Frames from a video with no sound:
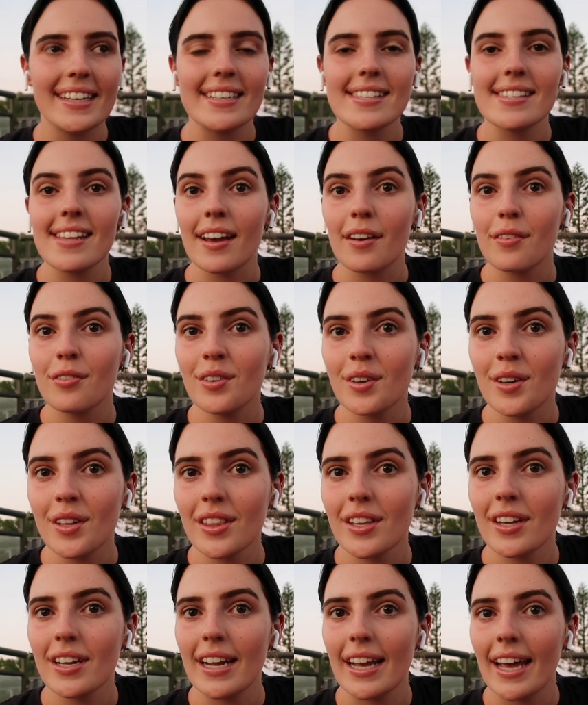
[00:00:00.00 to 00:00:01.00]
It's like
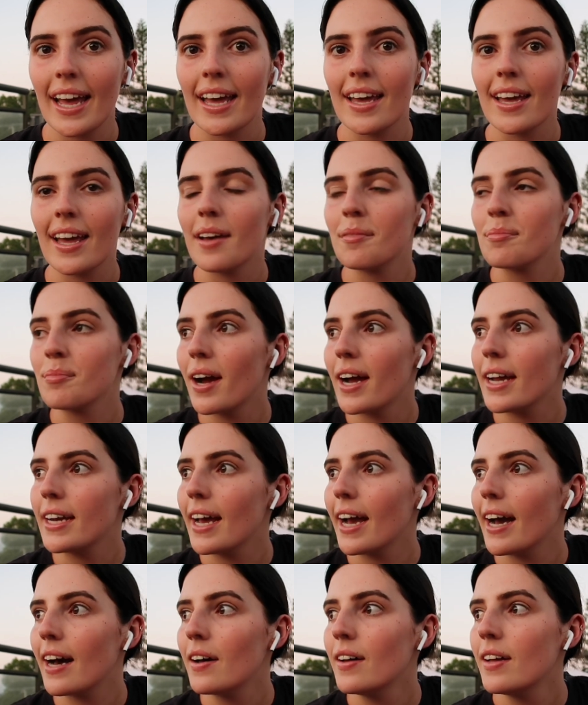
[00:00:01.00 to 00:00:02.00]
4:30 a.m. right
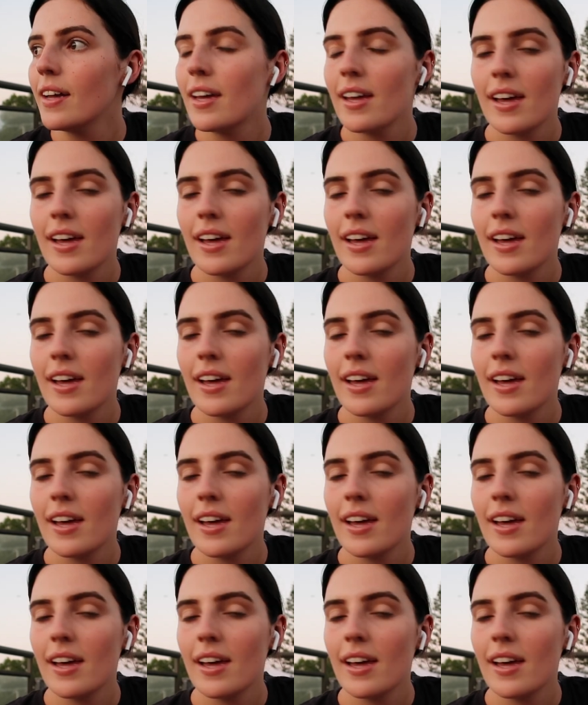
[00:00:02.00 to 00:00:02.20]
now.